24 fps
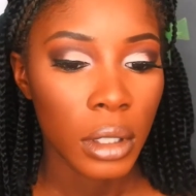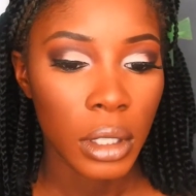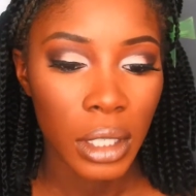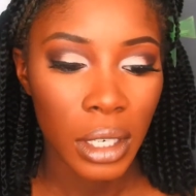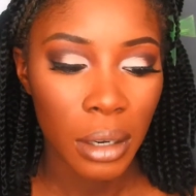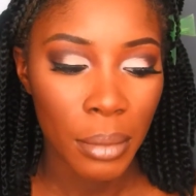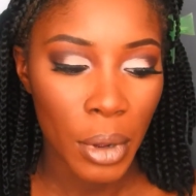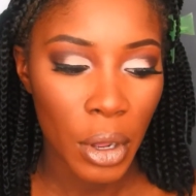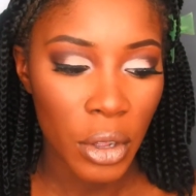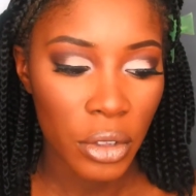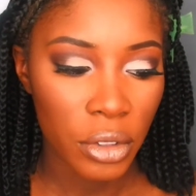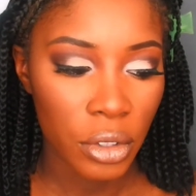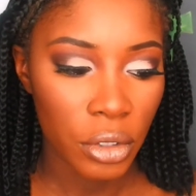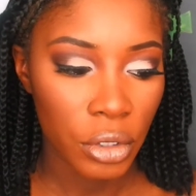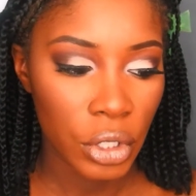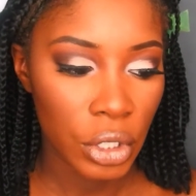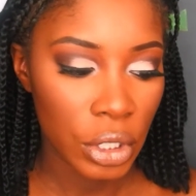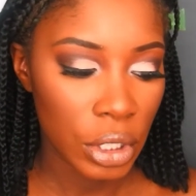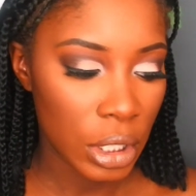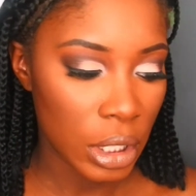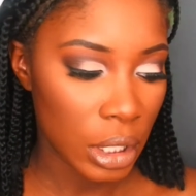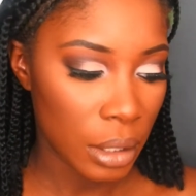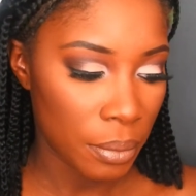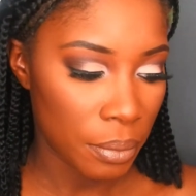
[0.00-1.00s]
And I'm also
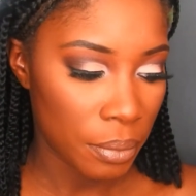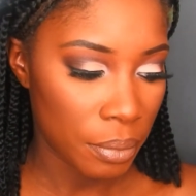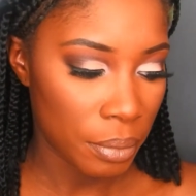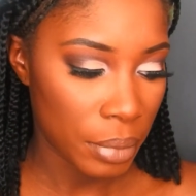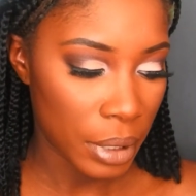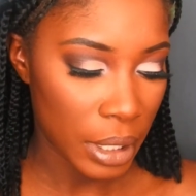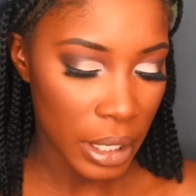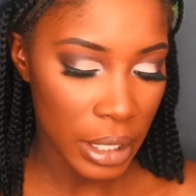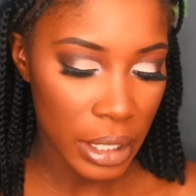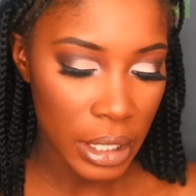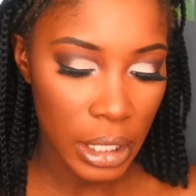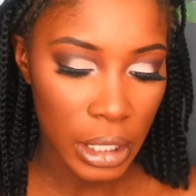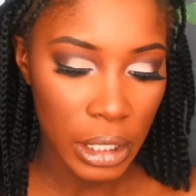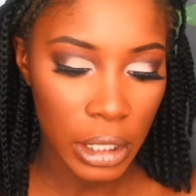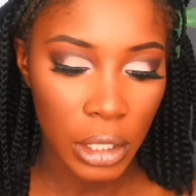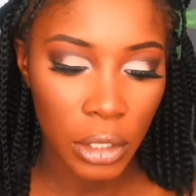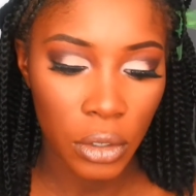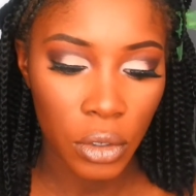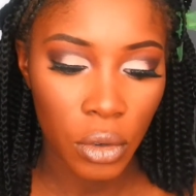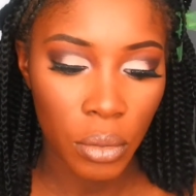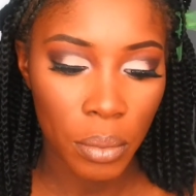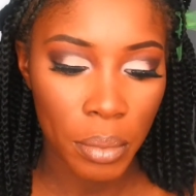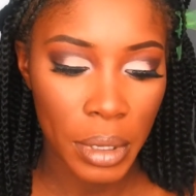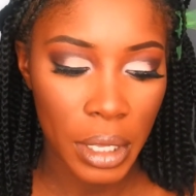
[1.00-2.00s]
just going to place a
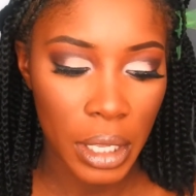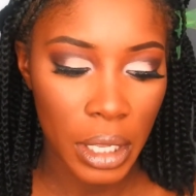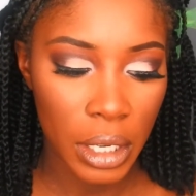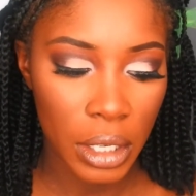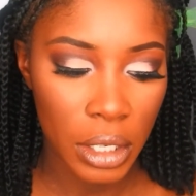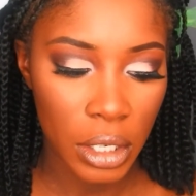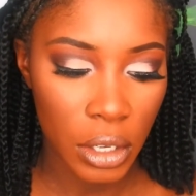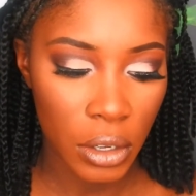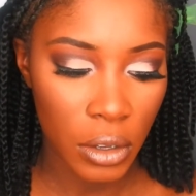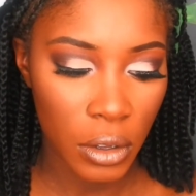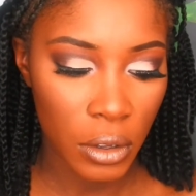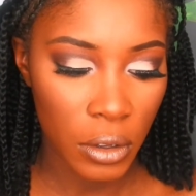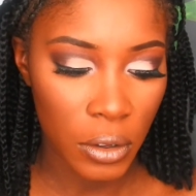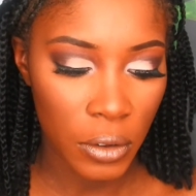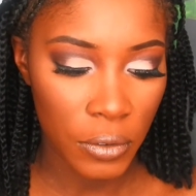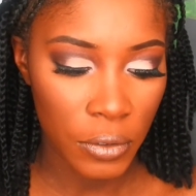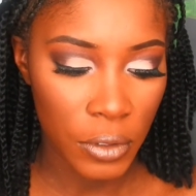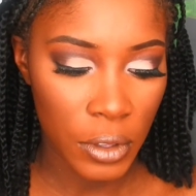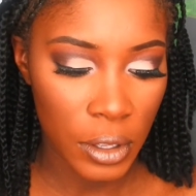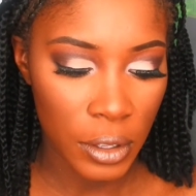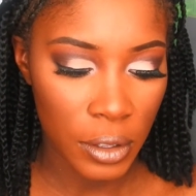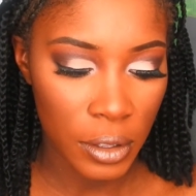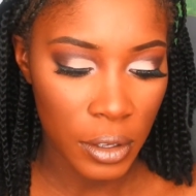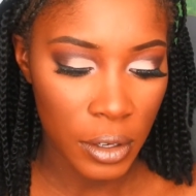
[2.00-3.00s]
little bit
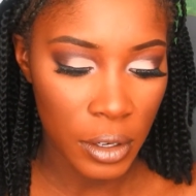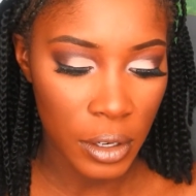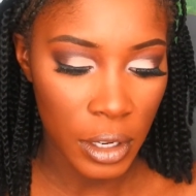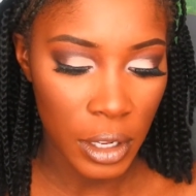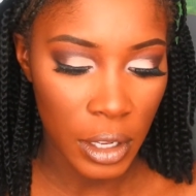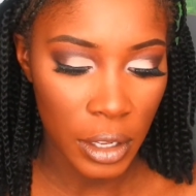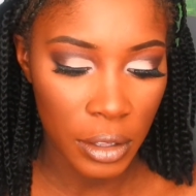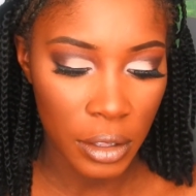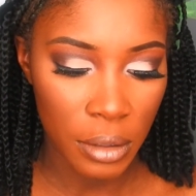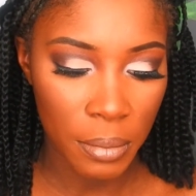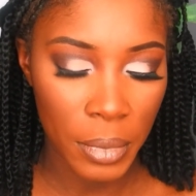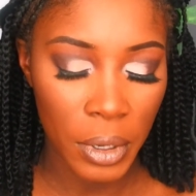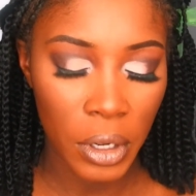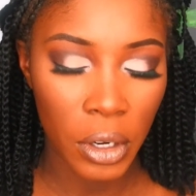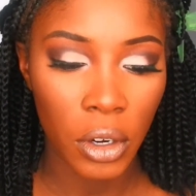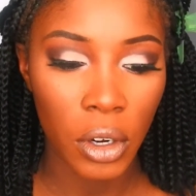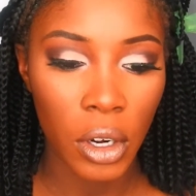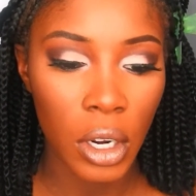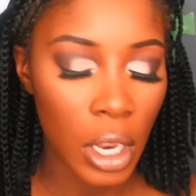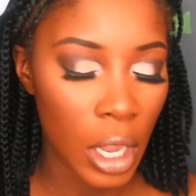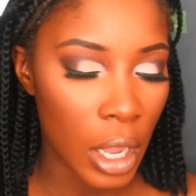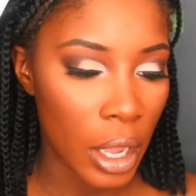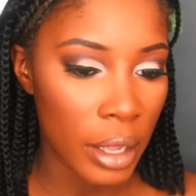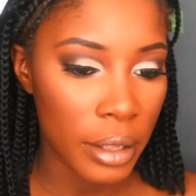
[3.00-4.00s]
of this NYX Butter
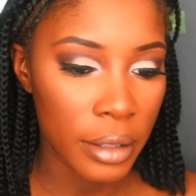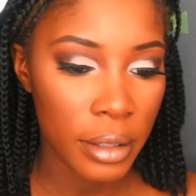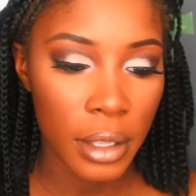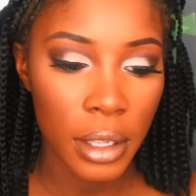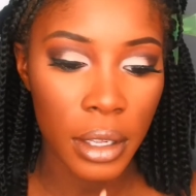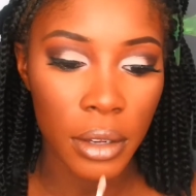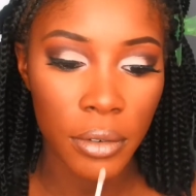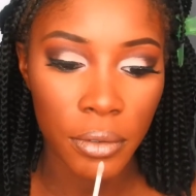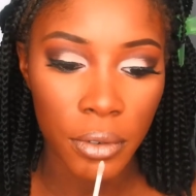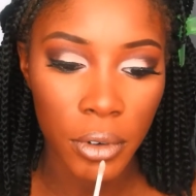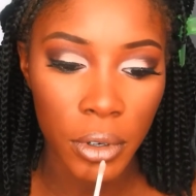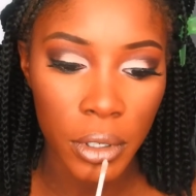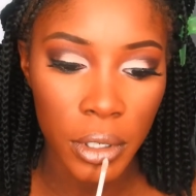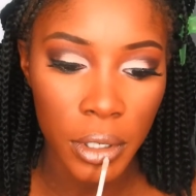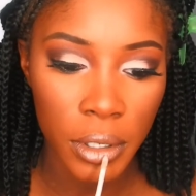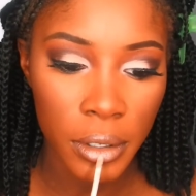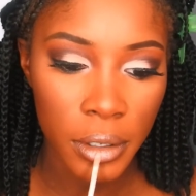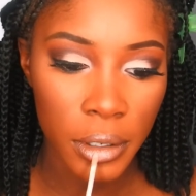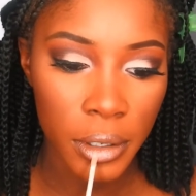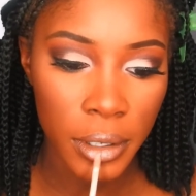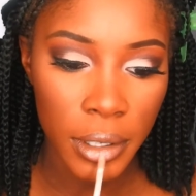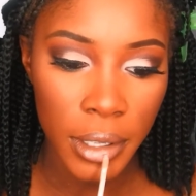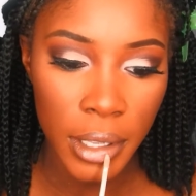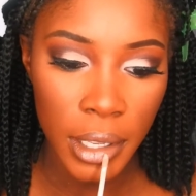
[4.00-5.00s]
Gloss in Fortune
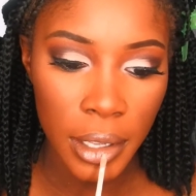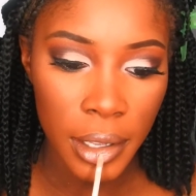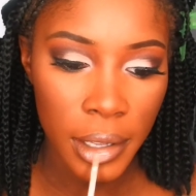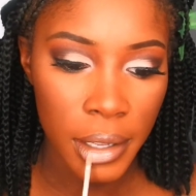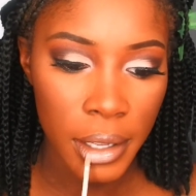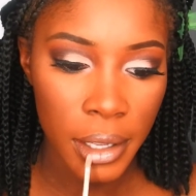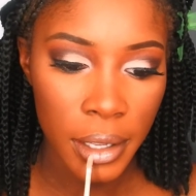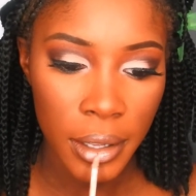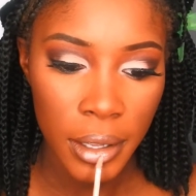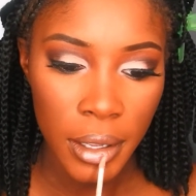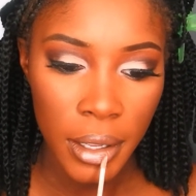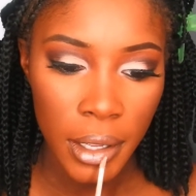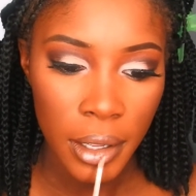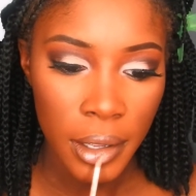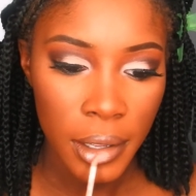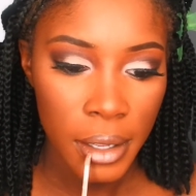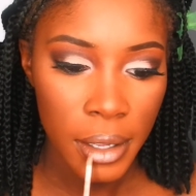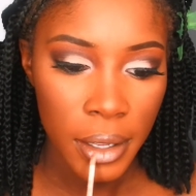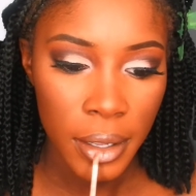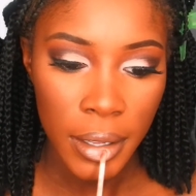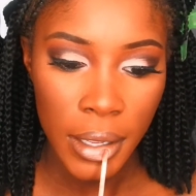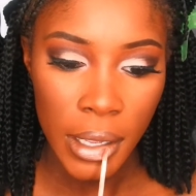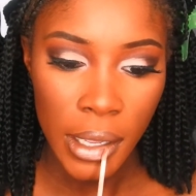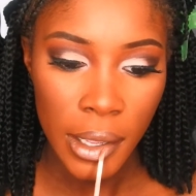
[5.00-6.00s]
Cookie.
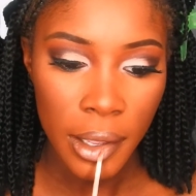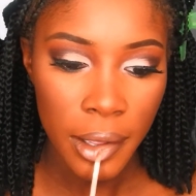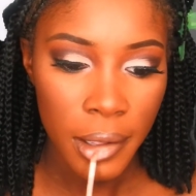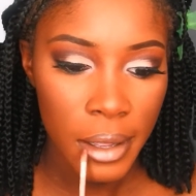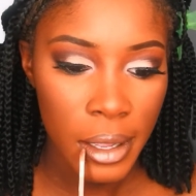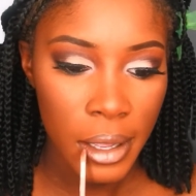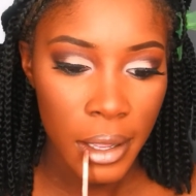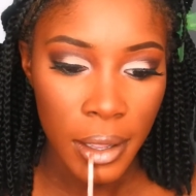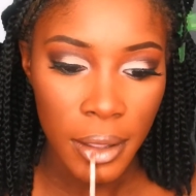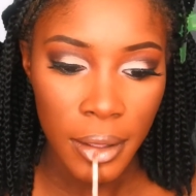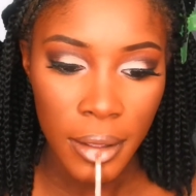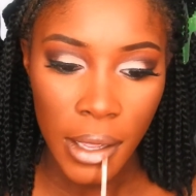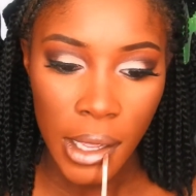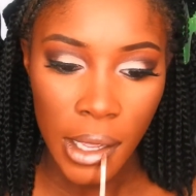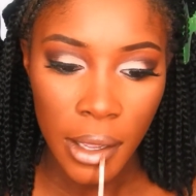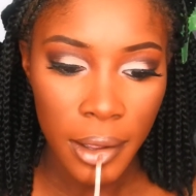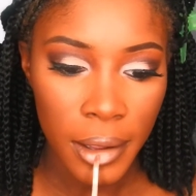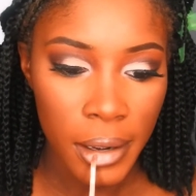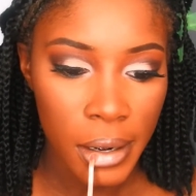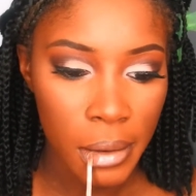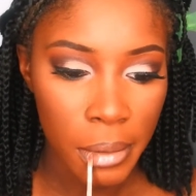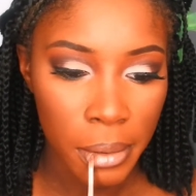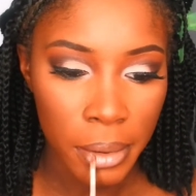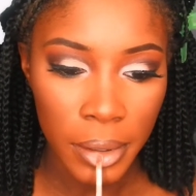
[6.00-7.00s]
I'm
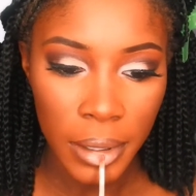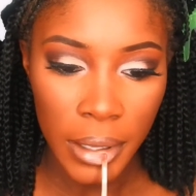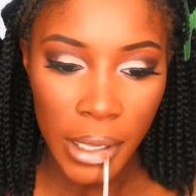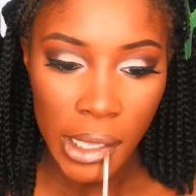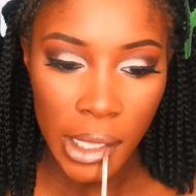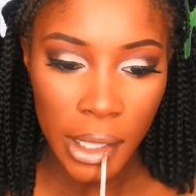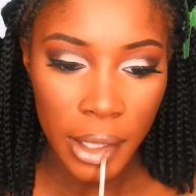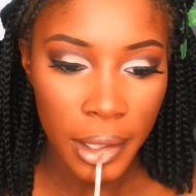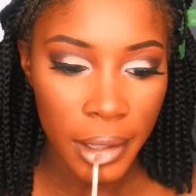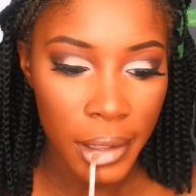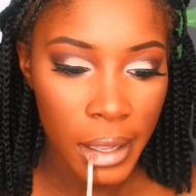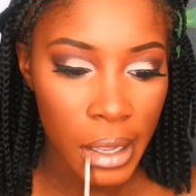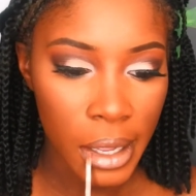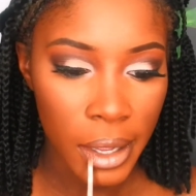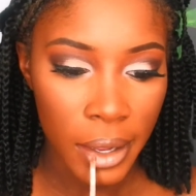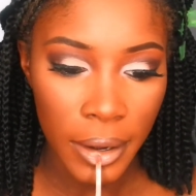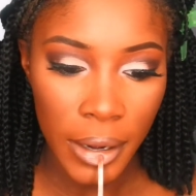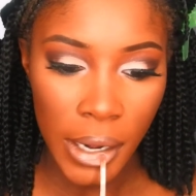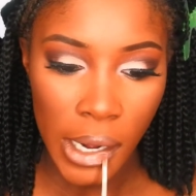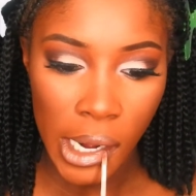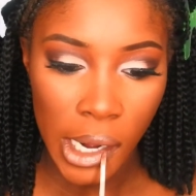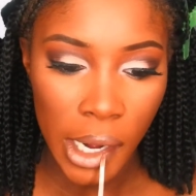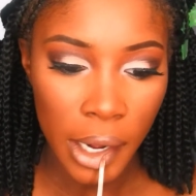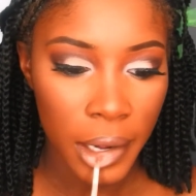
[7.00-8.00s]
going to place that
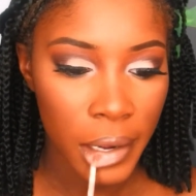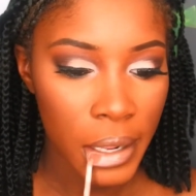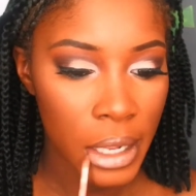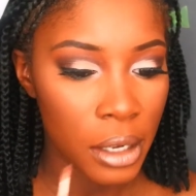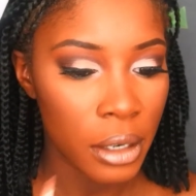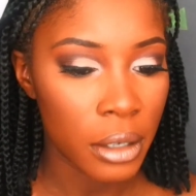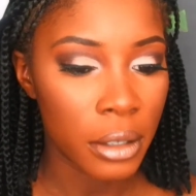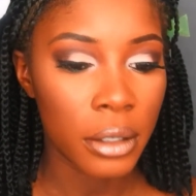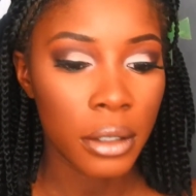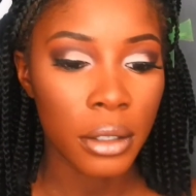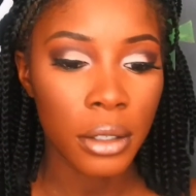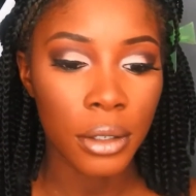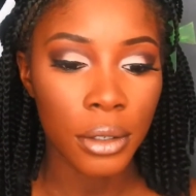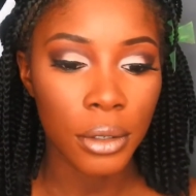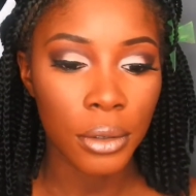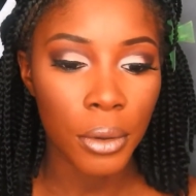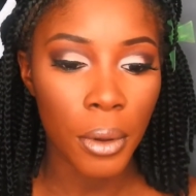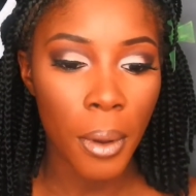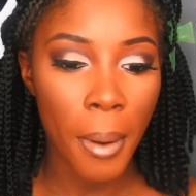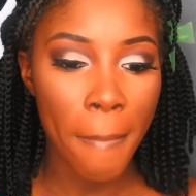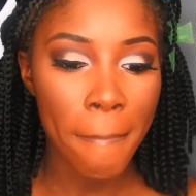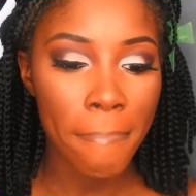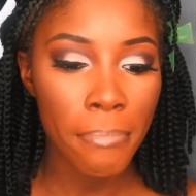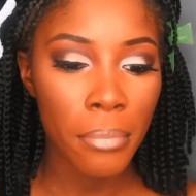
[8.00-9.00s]
in here too.